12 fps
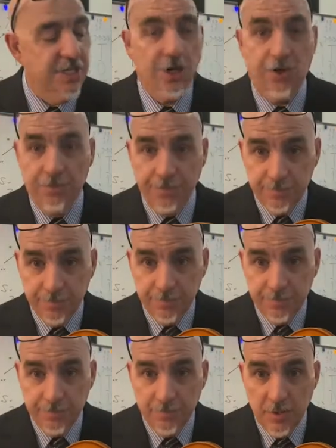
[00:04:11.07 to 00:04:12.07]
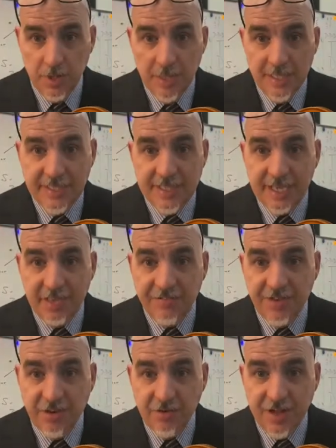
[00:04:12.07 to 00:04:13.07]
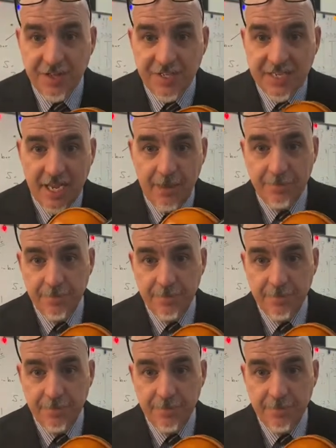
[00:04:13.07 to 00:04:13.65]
go. Second finger on the tape.